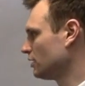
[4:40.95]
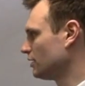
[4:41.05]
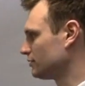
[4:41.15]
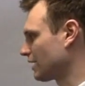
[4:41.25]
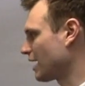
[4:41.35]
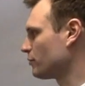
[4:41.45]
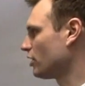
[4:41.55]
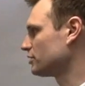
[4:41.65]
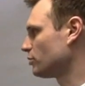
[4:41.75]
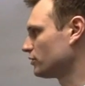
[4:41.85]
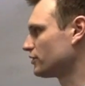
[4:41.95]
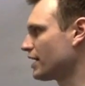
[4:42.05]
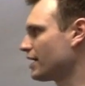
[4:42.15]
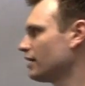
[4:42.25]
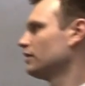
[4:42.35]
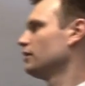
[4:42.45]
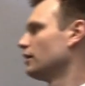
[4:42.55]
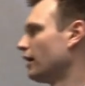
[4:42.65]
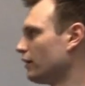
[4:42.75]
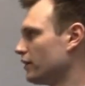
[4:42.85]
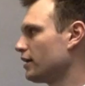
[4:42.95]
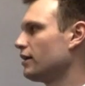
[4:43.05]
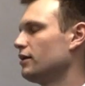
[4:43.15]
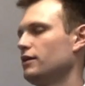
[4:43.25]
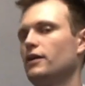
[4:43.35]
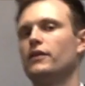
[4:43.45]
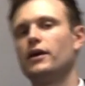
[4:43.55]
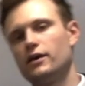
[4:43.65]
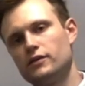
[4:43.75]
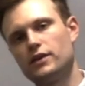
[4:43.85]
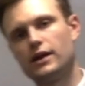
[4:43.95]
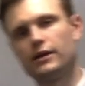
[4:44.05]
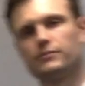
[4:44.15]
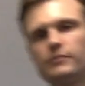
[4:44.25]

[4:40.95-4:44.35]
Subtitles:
There's the amide bond there, and there, and there, and there.